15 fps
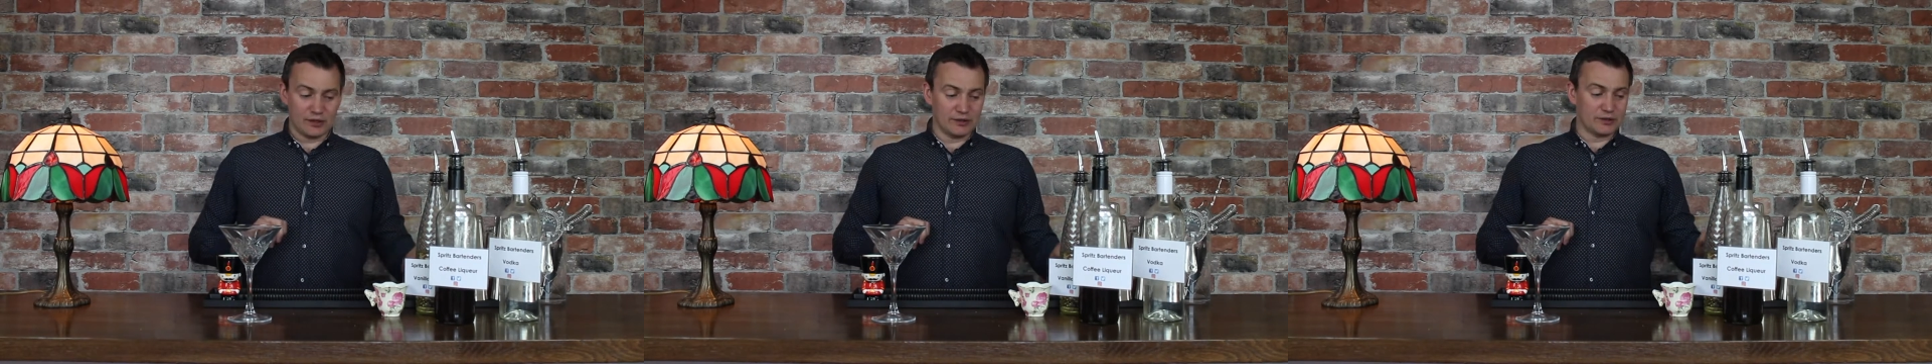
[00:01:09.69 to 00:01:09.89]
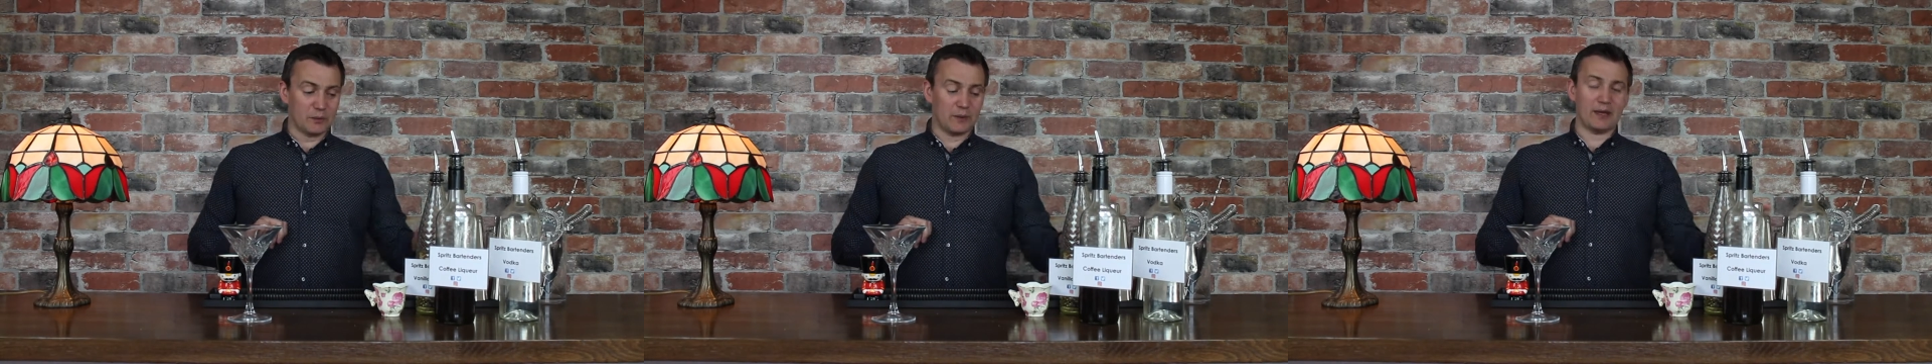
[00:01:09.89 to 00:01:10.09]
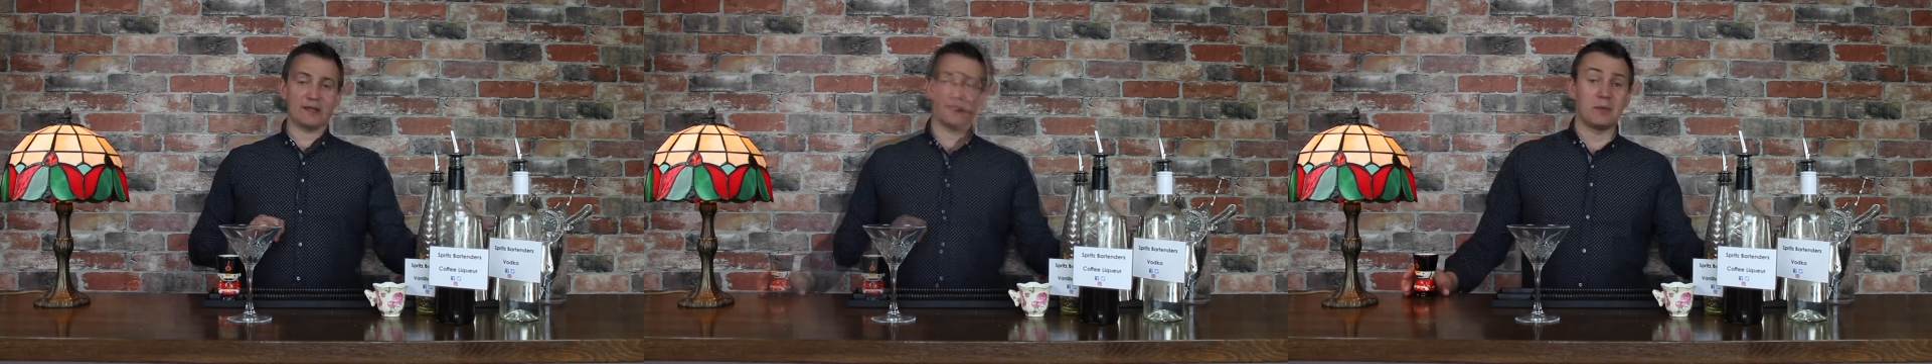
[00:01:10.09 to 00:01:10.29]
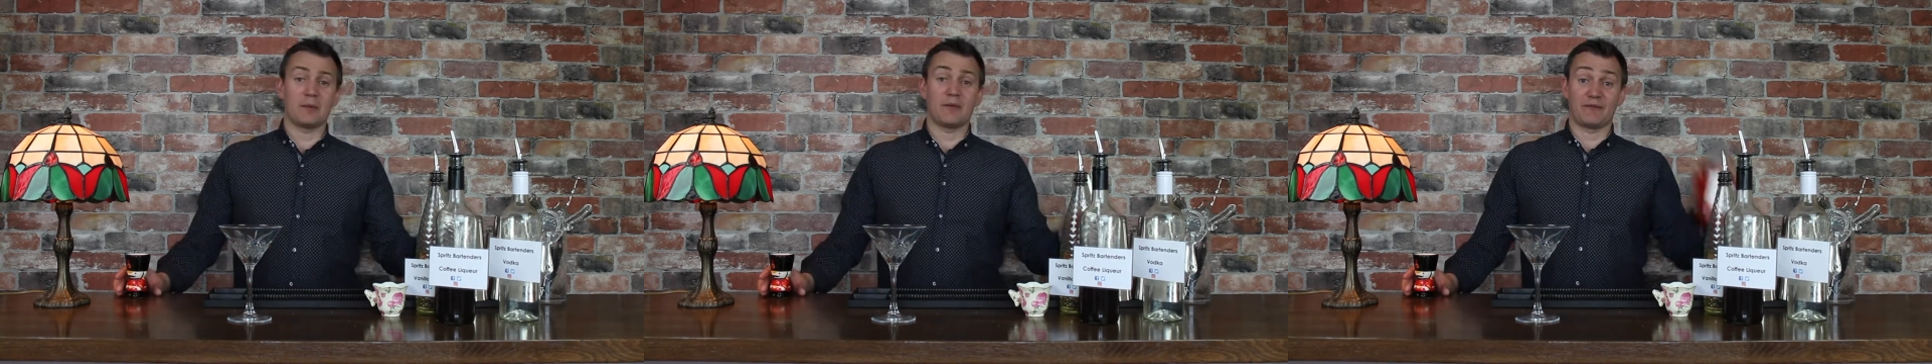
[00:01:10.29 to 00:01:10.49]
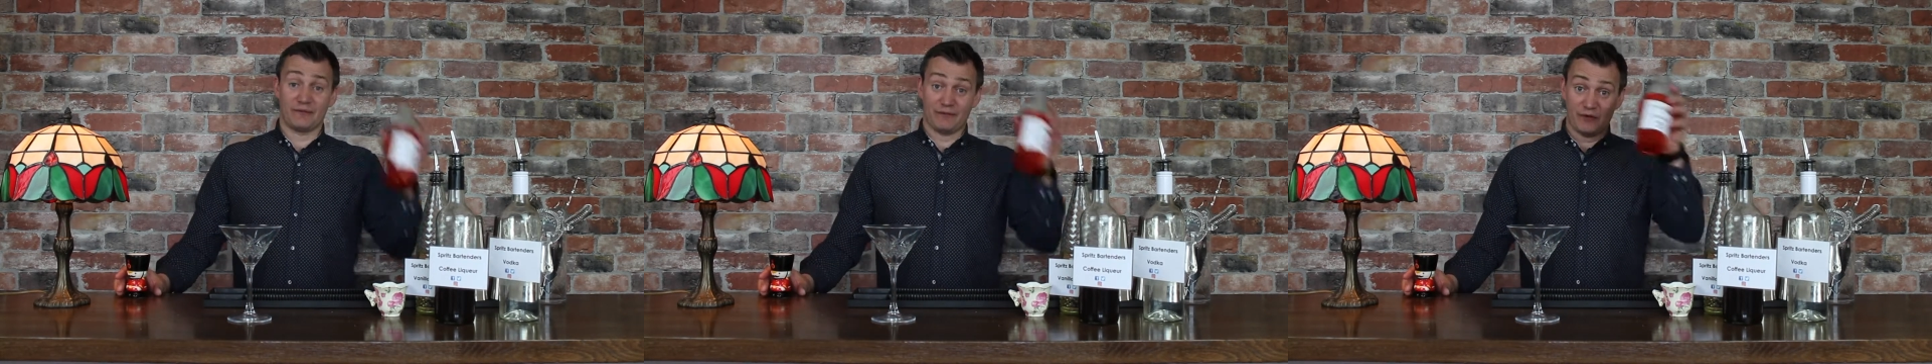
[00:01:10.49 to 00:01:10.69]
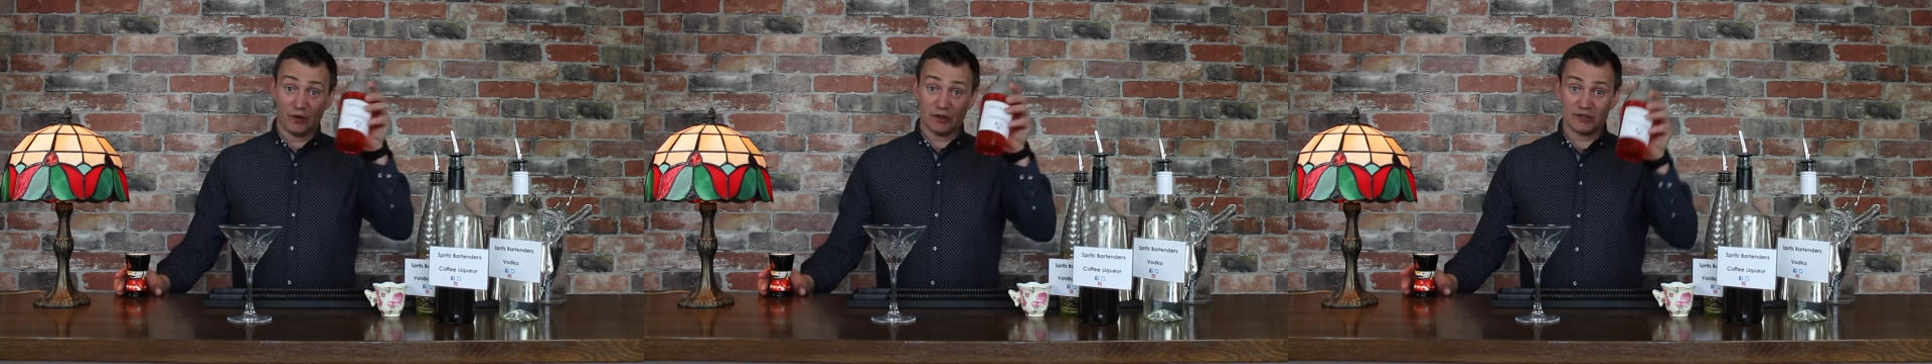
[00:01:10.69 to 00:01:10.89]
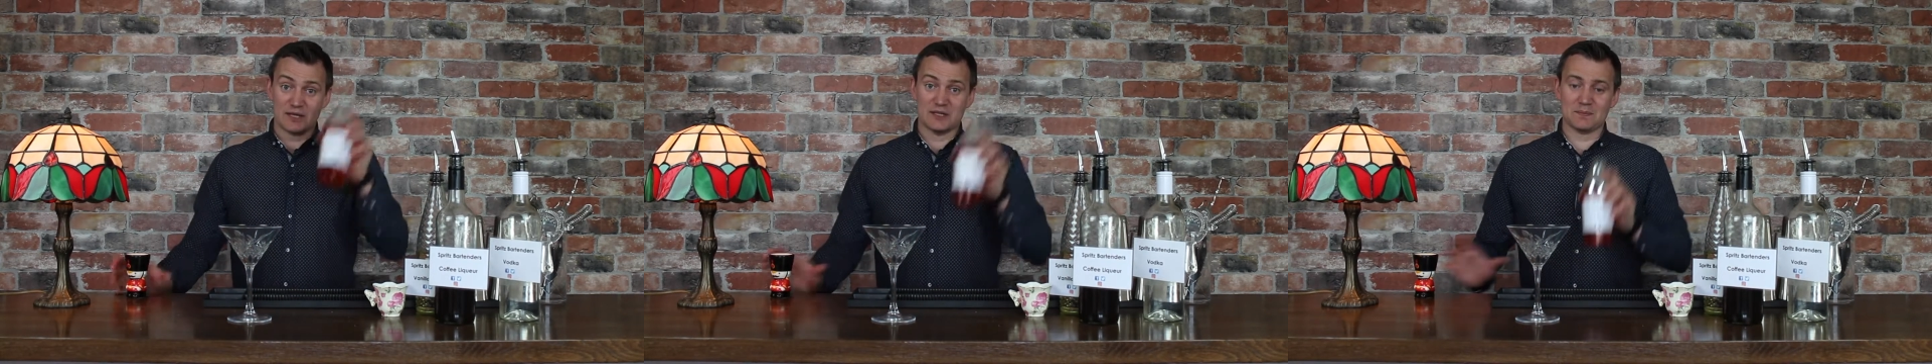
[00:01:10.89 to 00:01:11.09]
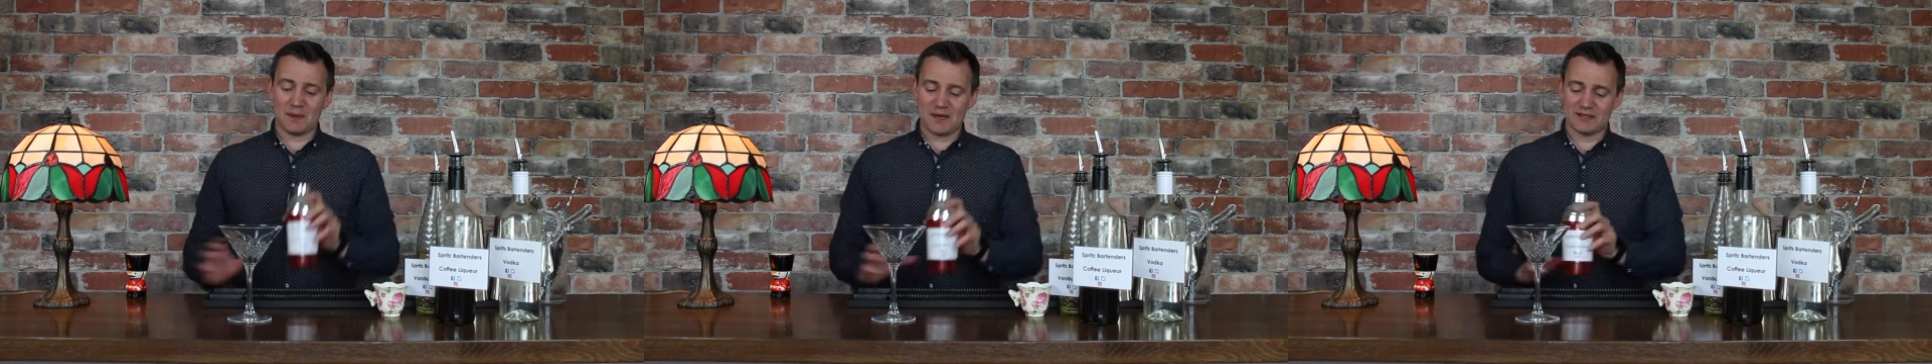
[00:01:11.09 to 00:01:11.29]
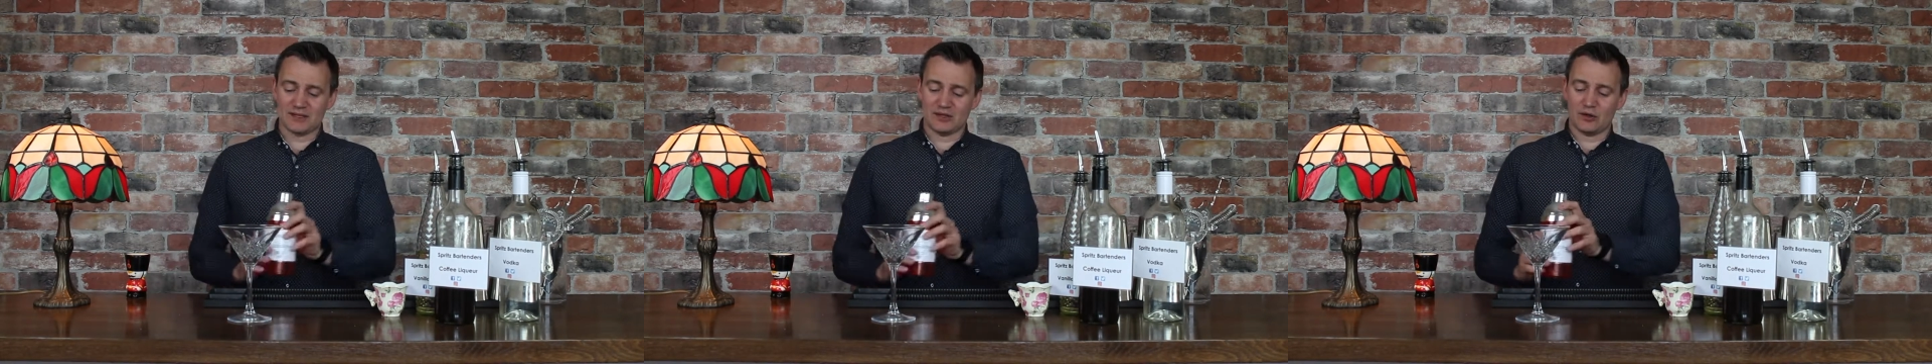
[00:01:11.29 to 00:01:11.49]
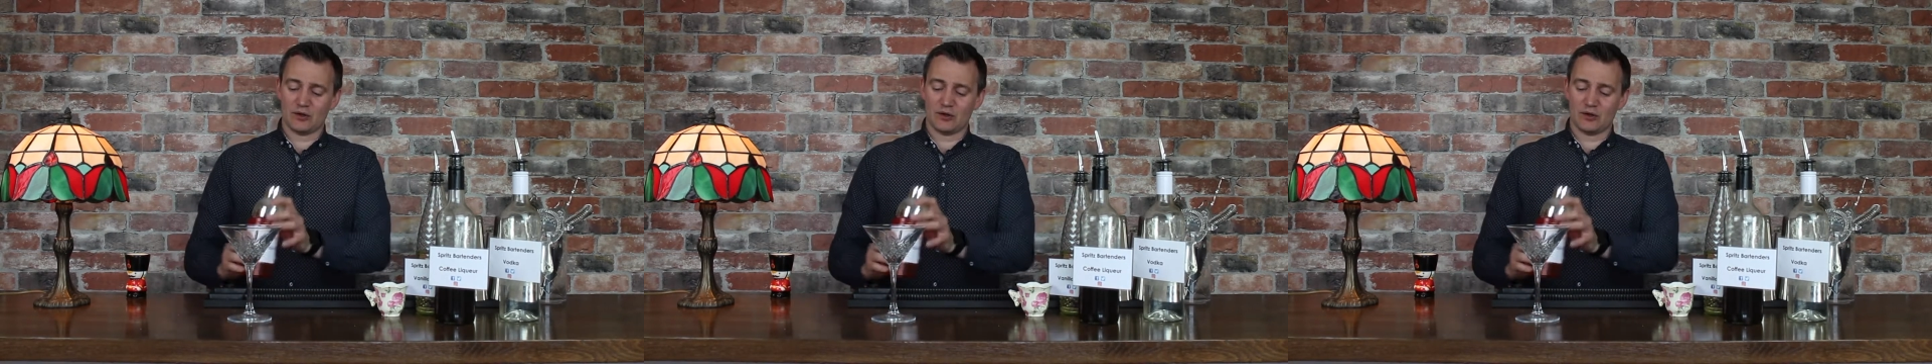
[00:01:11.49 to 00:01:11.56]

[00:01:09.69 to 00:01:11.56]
So we're going to, with Beyonce's plastic